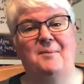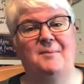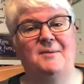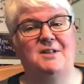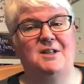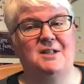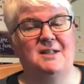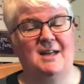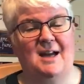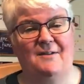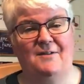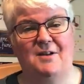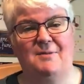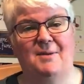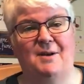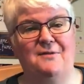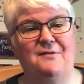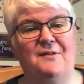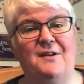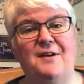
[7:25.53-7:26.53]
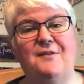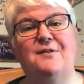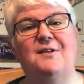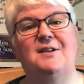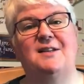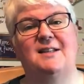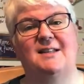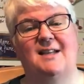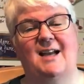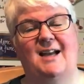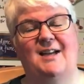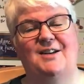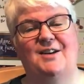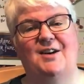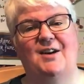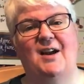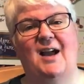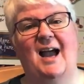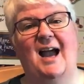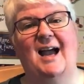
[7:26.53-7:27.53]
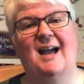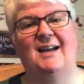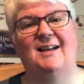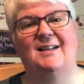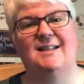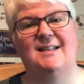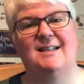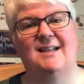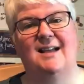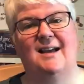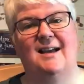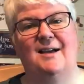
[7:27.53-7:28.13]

She's definitely my favourite designer, and